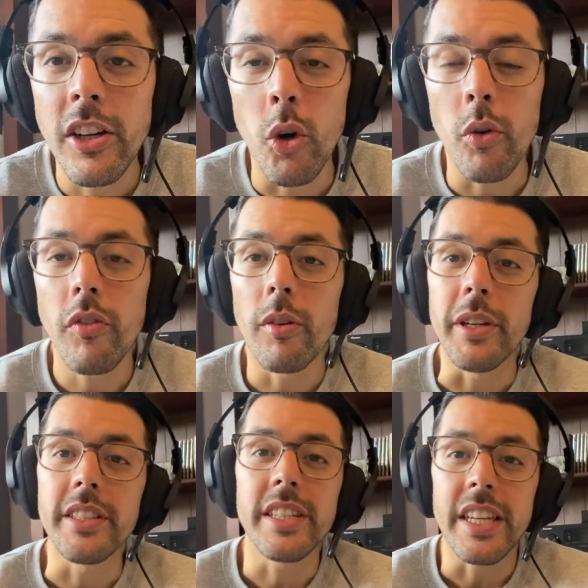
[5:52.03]
going from
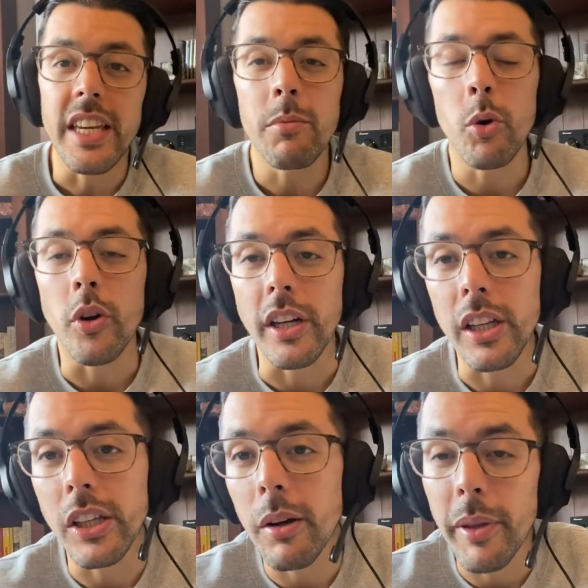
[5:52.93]
a team or a
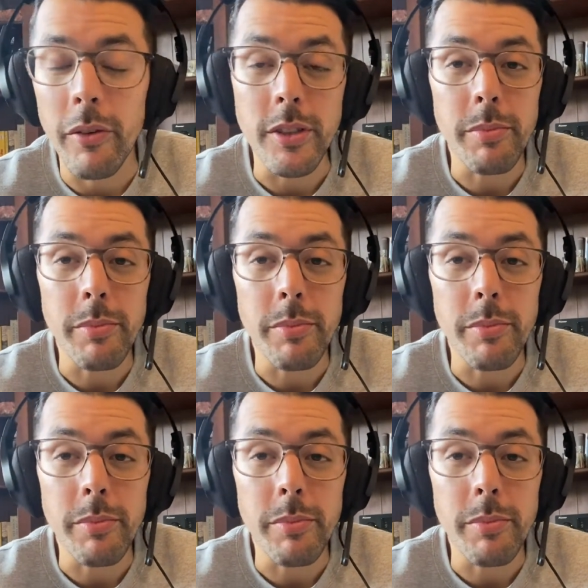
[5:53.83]
club that was